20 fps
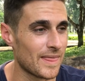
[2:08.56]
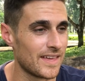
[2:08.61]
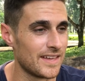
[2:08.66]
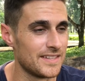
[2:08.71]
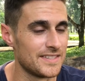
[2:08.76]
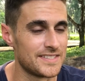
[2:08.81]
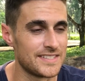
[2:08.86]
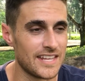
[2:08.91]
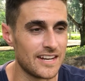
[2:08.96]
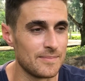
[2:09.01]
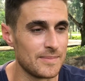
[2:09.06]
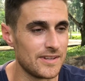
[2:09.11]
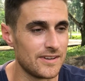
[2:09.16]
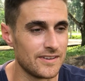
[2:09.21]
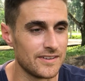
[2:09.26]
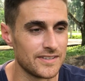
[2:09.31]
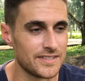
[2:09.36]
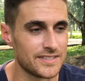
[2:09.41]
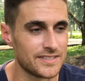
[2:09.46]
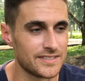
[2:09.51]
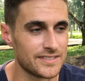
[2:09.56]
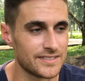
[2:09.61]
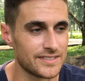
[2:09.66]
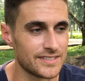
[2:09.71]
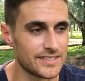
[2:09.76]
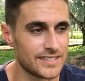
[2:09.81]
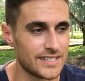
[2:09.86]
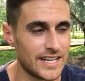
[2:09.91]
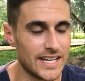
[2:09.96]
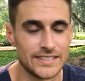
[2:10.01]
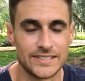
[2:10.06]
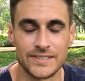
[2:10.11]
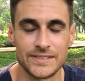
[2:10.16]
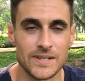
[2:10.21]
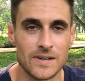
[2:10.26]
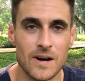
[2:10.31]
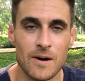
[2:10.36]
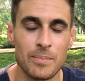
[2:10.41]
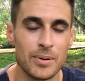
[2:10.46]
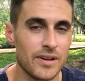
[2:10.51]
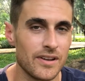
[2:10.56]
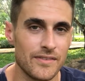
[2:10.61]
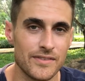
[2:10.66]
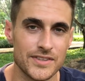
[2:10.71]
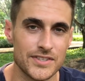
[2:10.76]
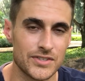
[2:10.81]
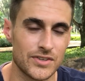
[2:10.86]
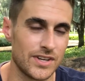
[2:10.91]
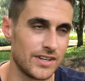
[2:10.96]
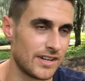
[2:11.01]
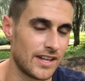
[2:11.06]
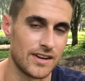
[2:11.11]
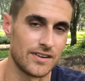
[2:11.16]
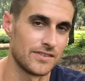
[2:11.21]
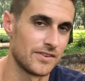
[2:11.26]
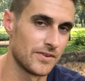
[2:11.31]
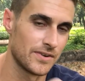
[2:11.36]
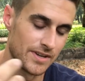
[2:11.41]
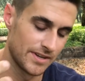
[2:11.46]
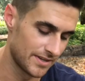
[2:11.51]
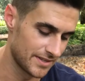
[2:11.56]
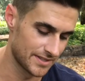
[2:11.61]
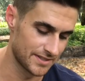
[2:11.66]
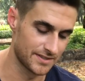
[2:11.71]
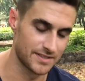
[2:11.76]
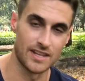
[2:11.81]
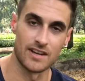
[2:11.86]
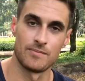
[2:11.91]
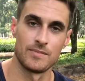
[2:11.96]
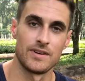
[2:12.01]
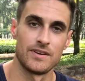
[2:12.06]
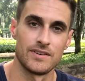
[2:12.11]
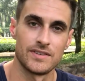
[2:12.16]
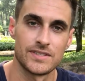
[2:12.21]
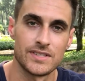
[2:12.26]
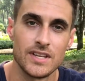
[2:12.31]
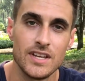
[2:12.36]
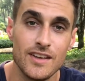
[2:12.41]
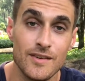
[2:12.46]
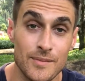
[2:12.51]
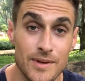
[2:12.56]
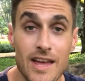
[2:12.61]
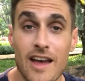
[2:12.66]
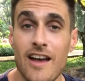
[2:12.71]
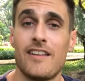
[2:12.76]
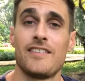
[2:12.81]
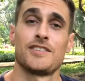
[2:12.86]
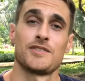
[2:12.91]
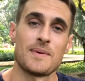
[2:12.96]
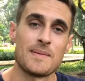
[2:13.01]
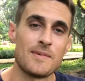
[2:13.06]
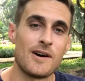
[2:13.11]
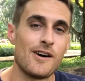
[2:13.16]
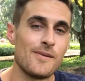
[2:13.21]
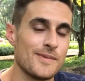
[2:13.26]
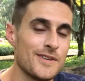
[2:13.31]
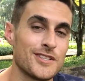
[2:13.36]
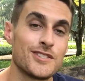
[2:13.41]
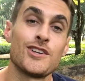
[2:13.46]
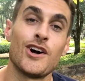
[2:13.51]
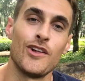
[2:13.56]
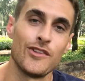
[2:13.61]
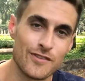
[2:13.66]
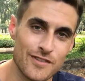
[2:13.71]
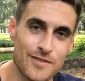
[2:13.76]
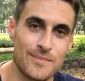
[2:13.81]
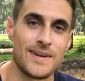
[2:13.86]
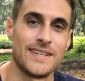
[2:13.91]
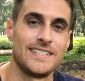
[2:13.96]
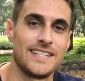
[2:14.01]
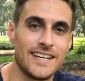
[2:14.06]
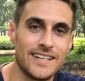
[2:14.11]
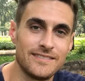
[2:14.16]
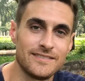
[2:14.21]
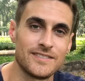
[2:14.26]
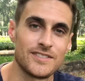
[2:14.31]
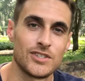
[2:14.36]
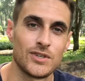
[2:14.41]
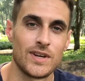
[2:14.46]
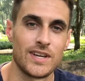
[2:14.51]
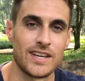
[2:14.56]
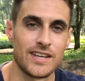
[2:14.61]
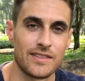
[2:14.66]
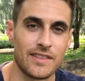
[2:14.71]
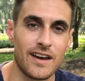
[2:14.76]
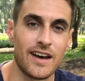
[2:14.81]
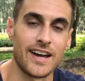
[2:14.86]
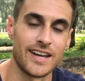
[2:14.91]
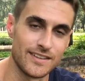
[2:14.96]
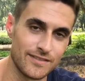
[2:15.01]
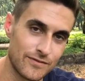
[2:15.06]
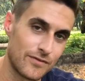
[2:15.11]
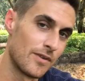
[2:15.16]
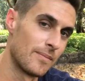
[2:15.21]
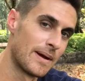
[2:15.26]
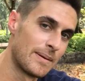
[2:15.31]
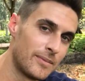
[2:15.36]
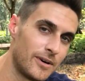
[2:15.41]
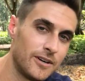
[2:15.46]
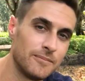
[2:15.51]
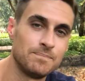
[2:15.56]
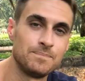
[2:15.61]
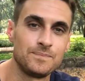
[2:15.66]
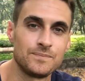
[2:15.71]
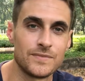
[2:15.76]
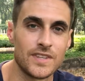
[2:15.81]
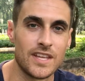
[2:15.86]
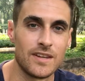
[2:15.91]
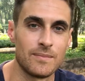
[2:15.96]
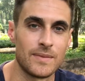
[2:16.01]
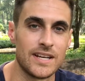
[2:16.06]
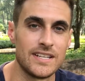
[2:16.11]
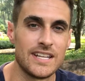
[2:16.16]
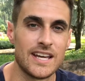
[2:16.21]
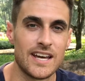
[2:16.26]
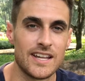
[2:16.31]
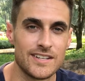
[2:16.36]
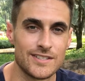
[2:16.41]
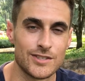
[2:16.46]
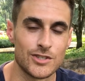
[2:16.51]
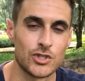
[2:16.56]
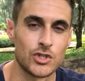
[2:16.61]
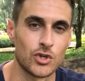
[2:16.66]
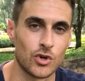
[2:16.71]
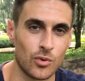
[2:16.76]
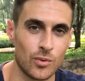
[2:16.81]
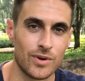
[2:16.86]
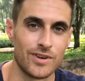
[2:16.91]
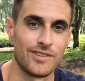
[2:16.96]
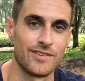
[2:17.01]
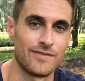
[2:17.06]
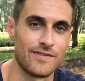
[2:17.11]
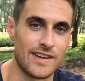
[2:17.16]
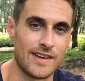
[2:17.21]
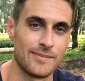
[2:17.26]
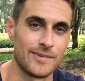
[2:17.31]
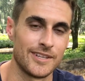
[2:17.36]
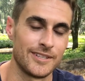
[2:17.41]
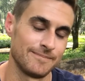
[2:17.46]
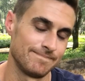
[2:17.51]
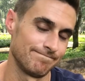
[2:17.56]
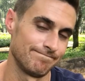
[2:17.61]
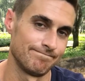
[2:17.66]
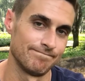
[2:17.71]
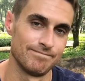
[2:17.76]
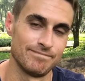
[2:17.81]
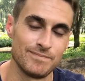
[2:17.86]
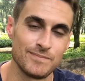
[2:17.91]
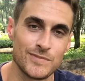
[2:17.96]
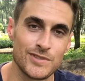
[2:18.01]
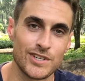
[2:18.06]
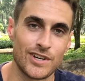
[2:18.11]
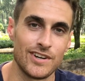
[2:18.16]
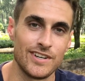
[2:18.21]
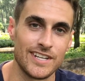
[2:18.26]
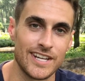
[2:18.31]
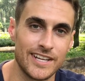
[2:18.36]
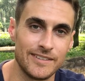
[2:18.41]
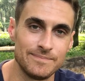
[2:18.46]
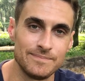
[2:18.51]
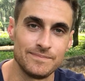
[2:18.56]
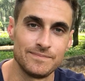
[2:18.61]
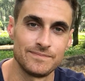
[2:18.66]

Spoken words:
In centimeters, I don't know. I'll put it on the screen. I don't know what it is in centimeters. But yeah, so my mom is taller than my dad. So I get the height from my mom, and my dad is the short one in the family. Sorry, Dad.